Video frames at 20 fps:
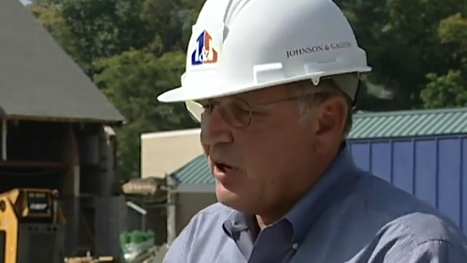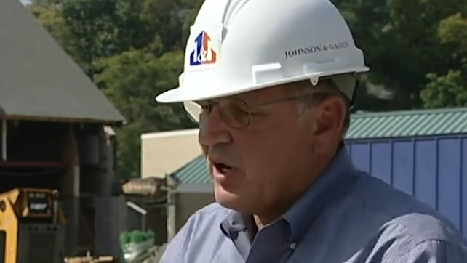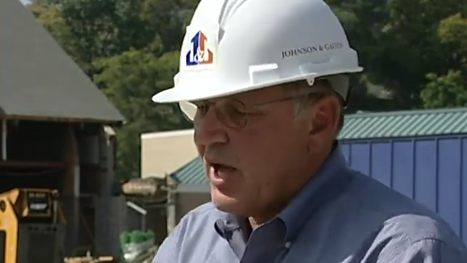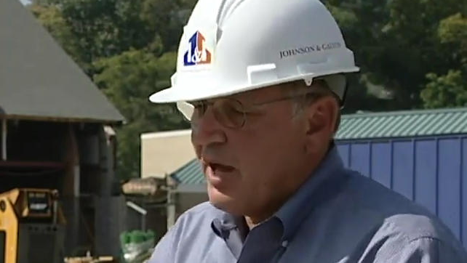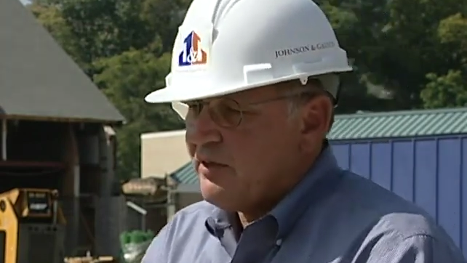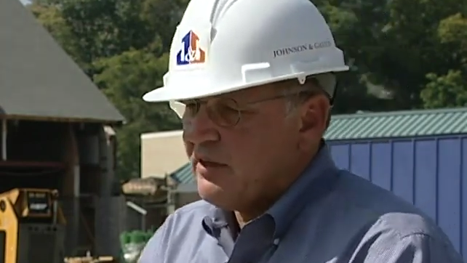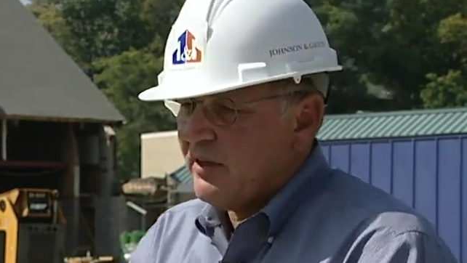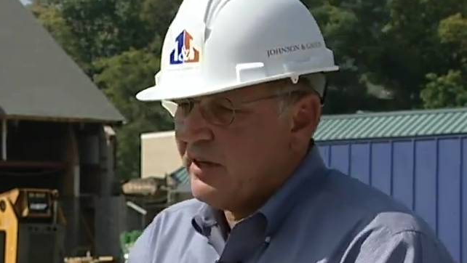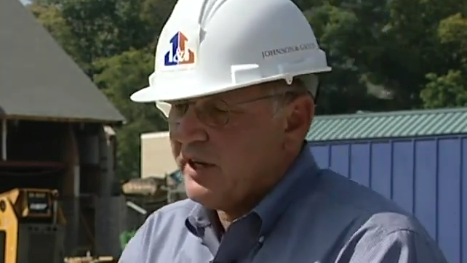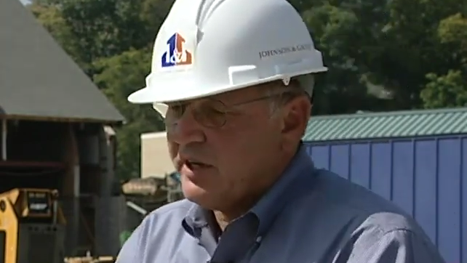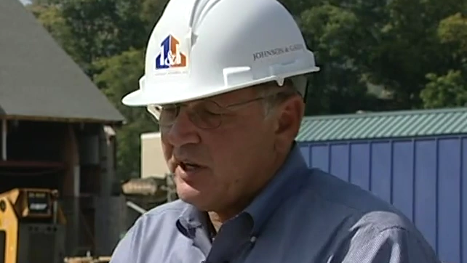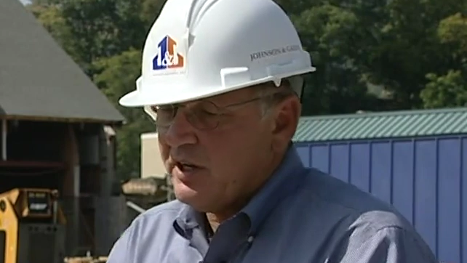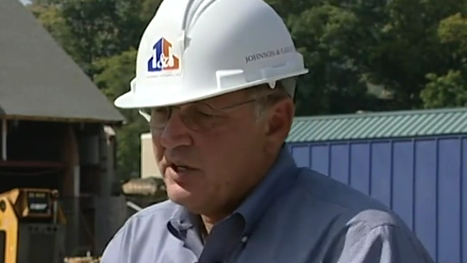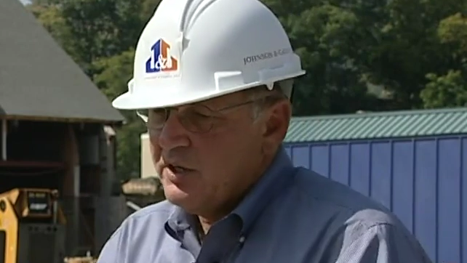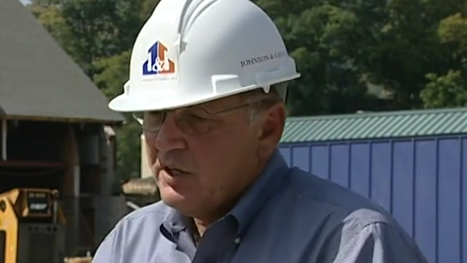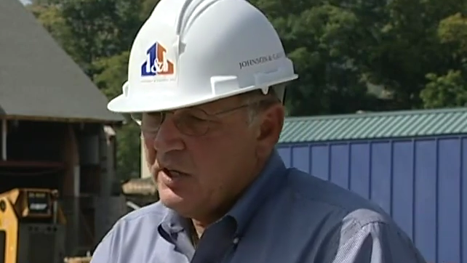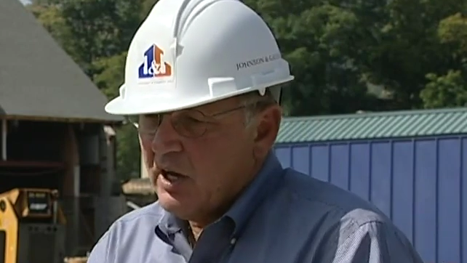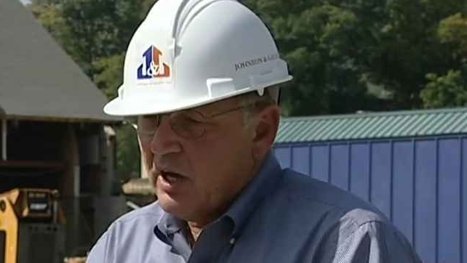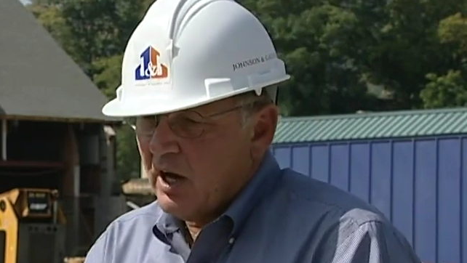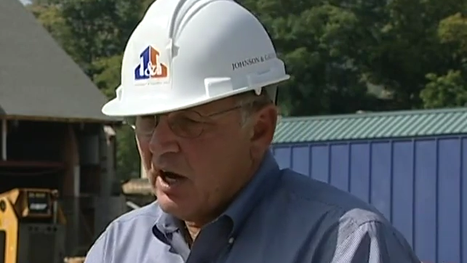And I think
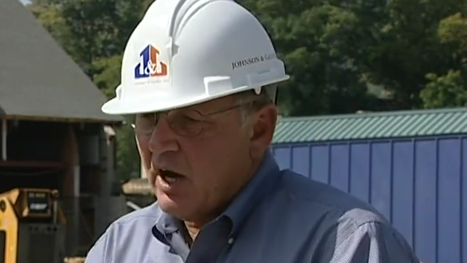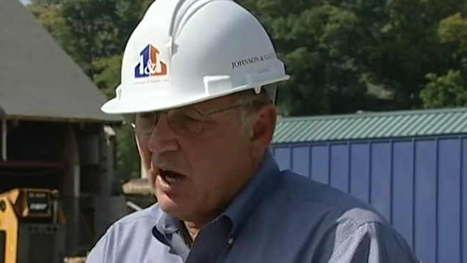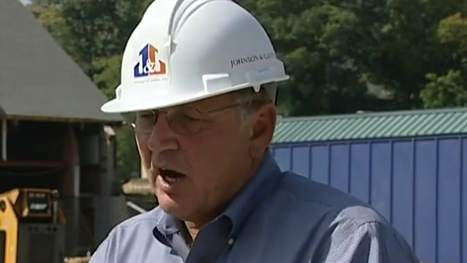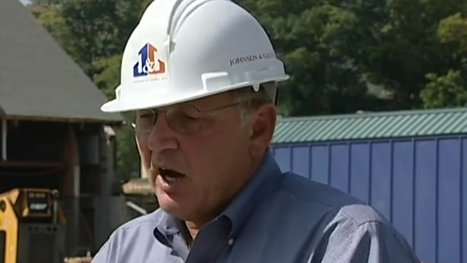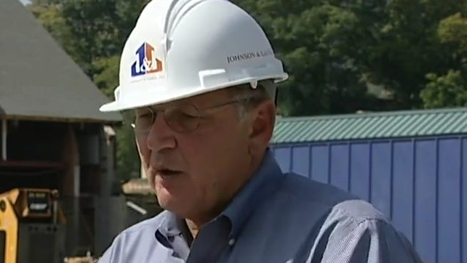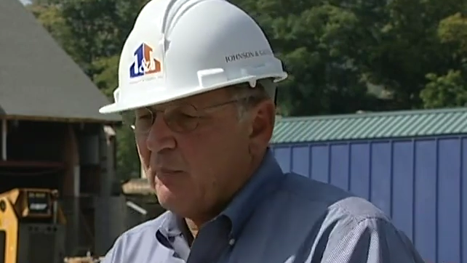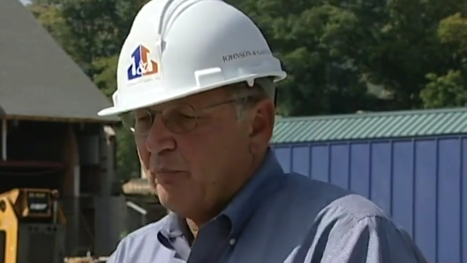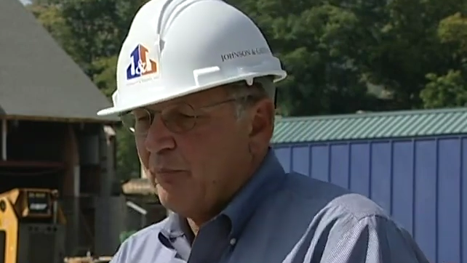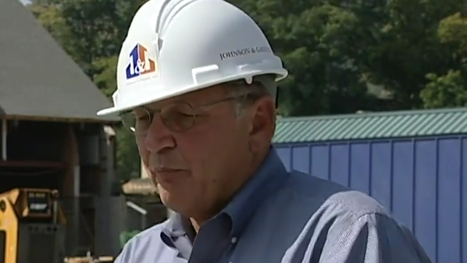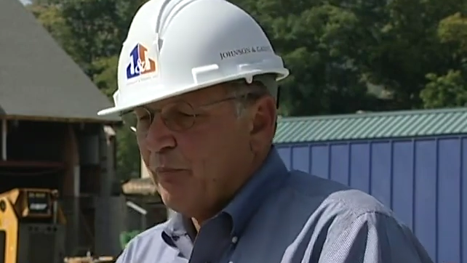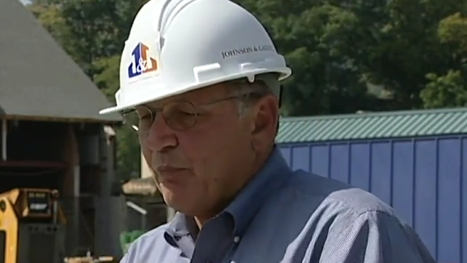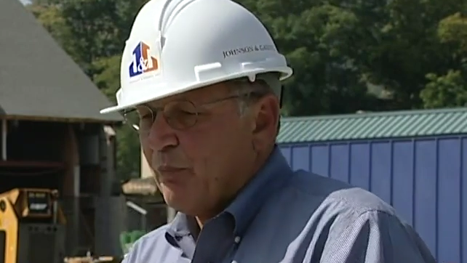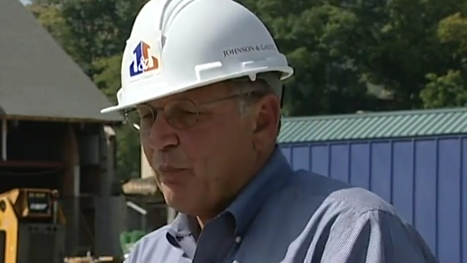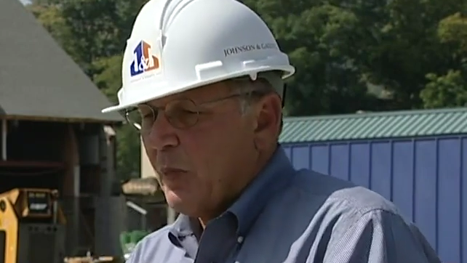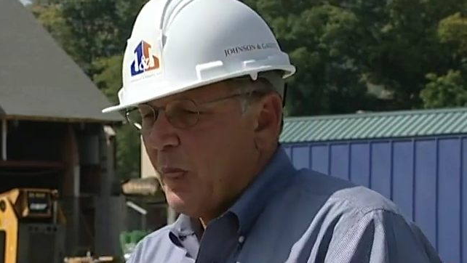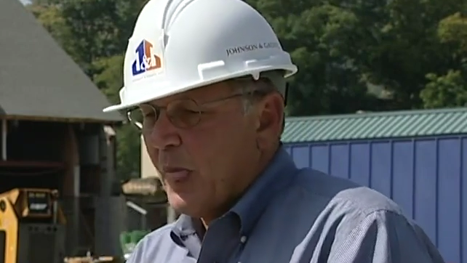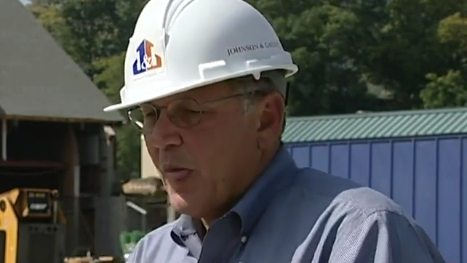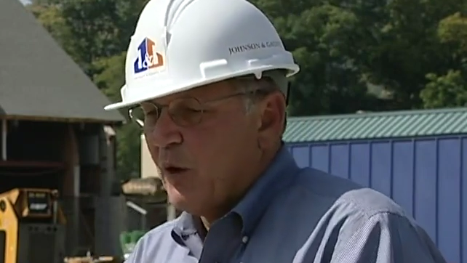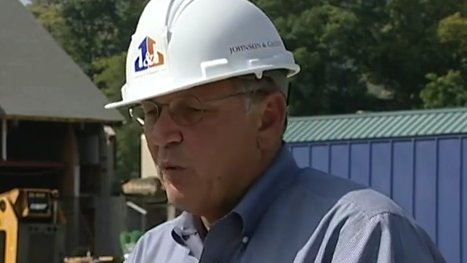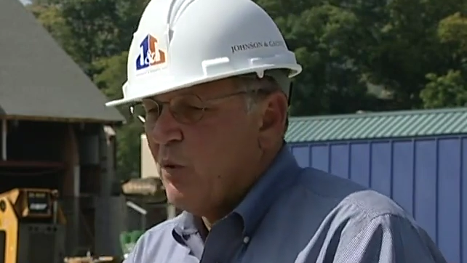um,
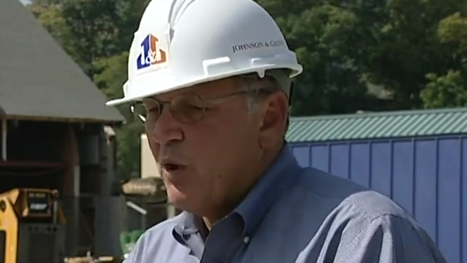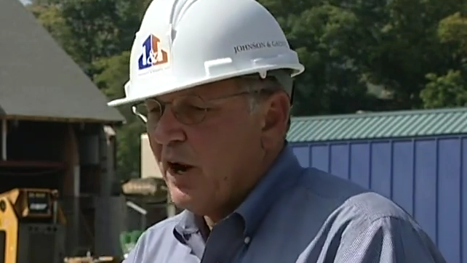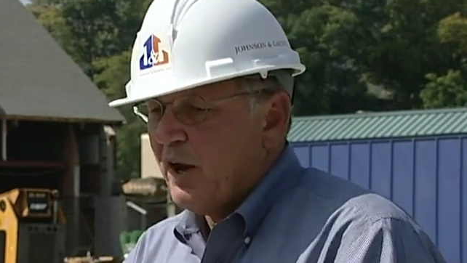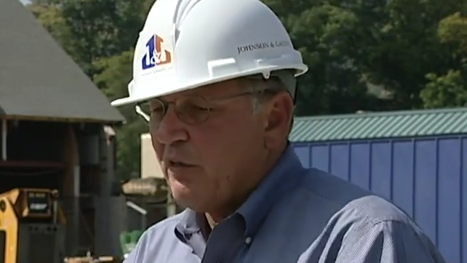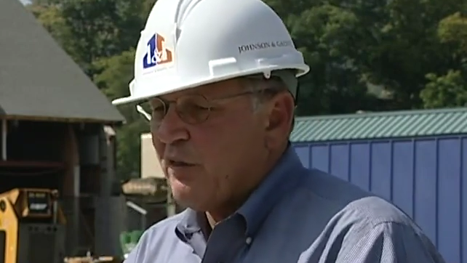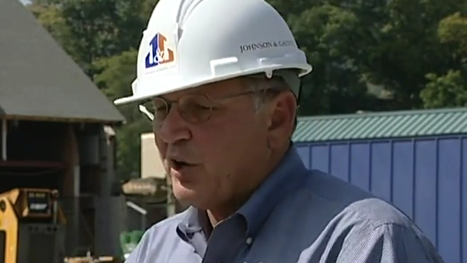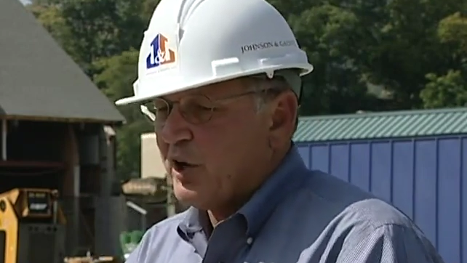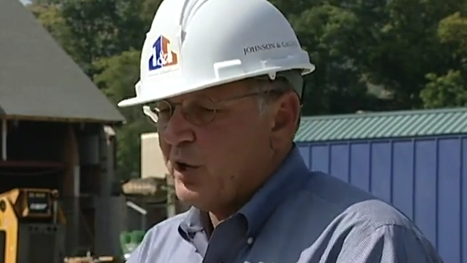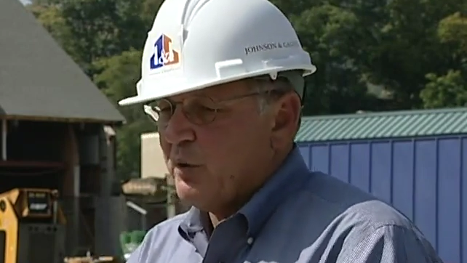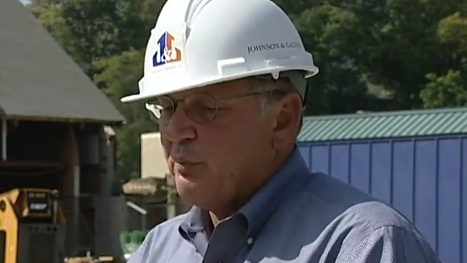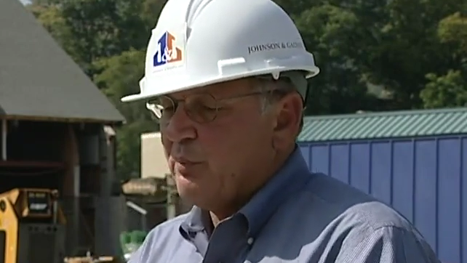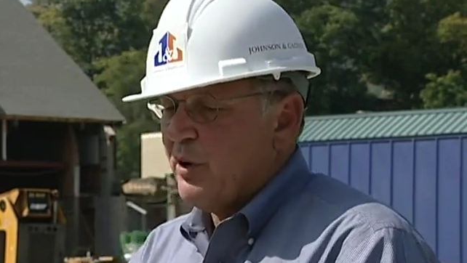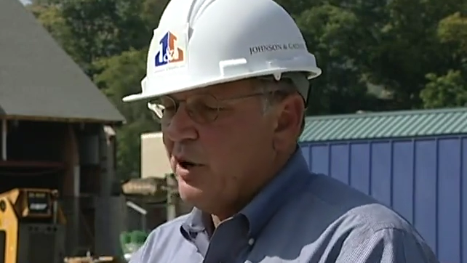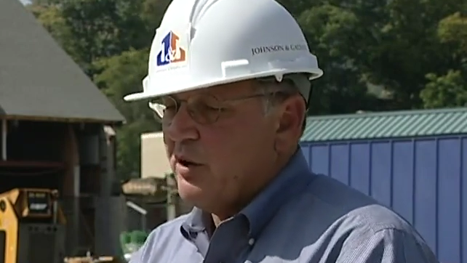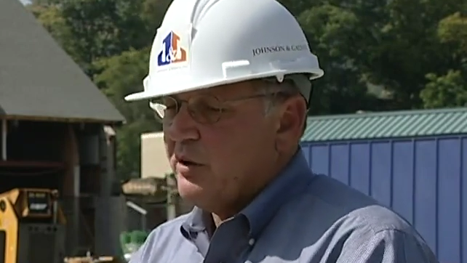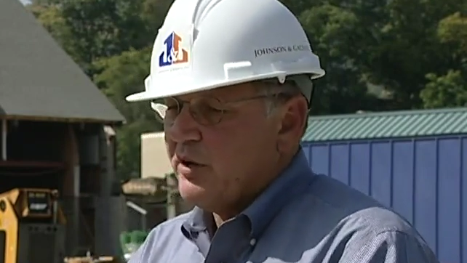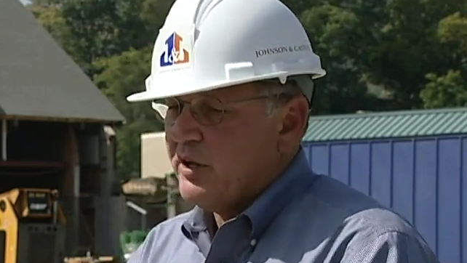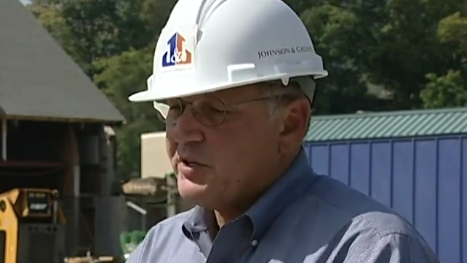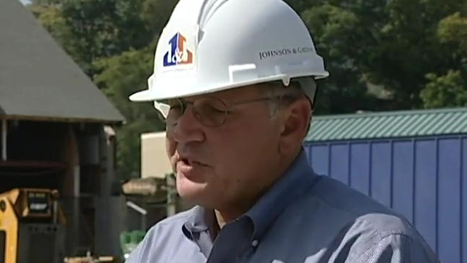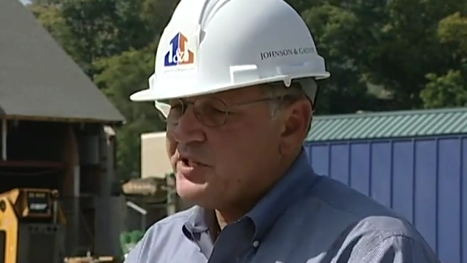one of the
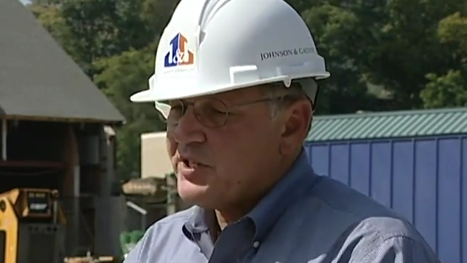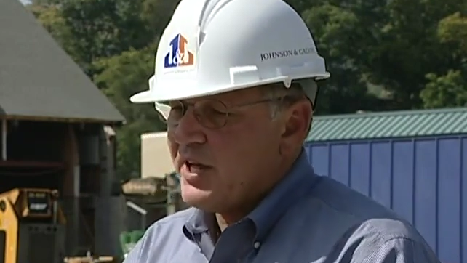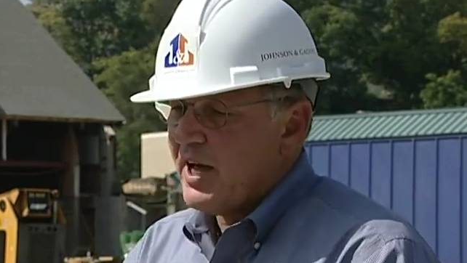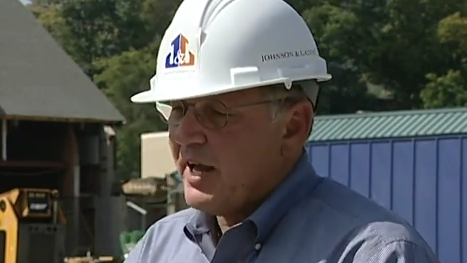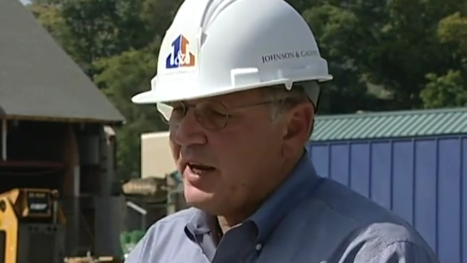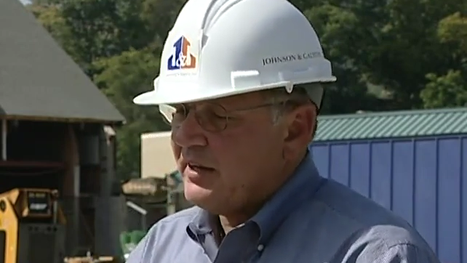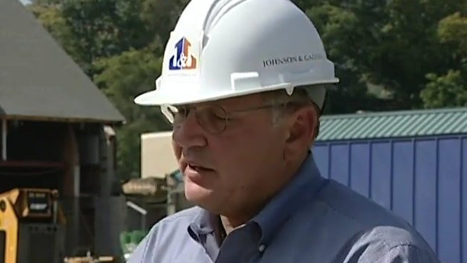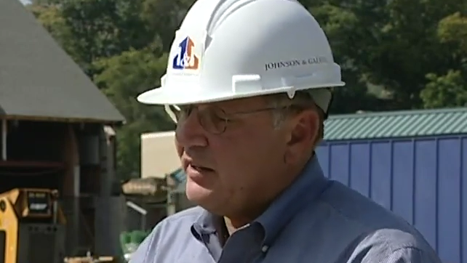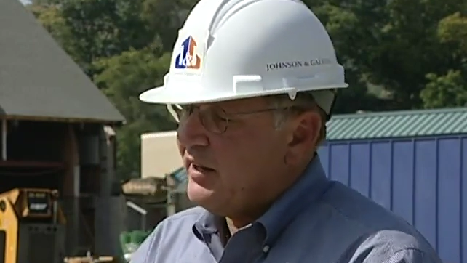components that,